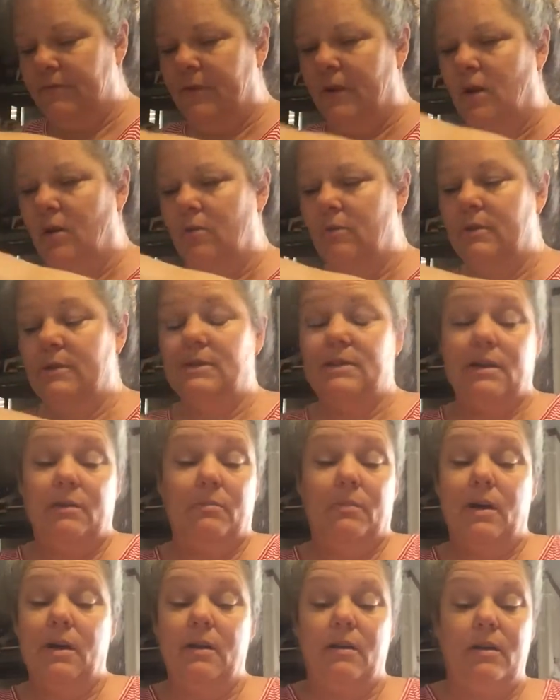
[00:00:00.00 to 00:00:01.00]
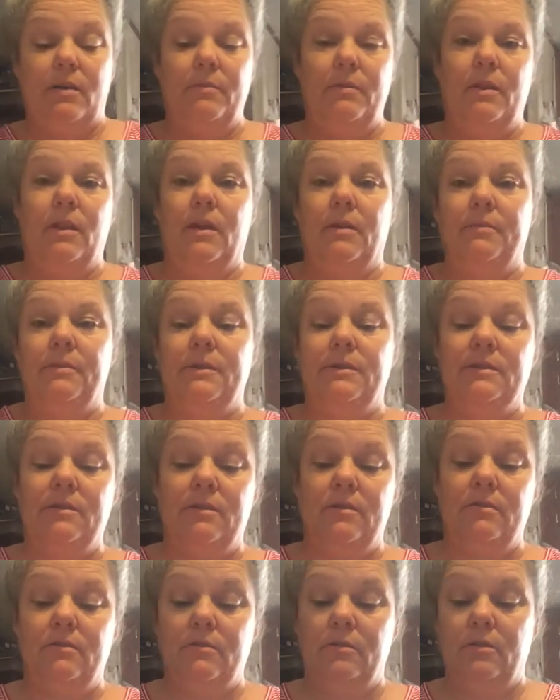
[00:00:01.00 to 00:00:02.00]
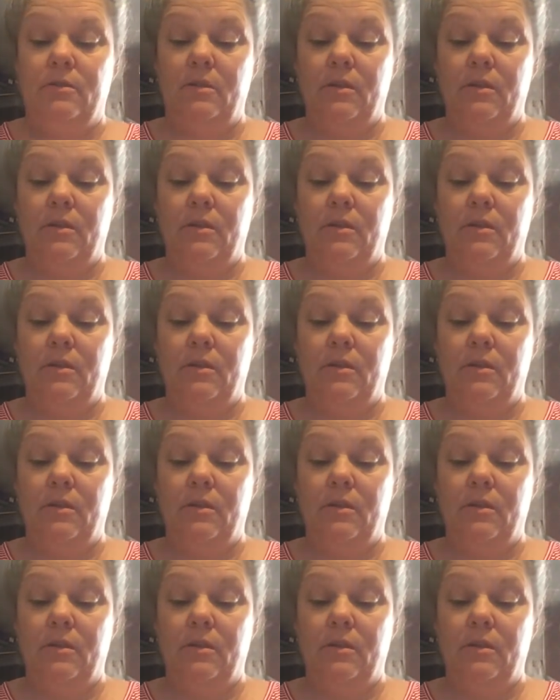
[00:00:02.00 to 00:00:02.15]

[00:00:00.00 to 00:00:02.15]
fall ones at my Hobby Lobby, so...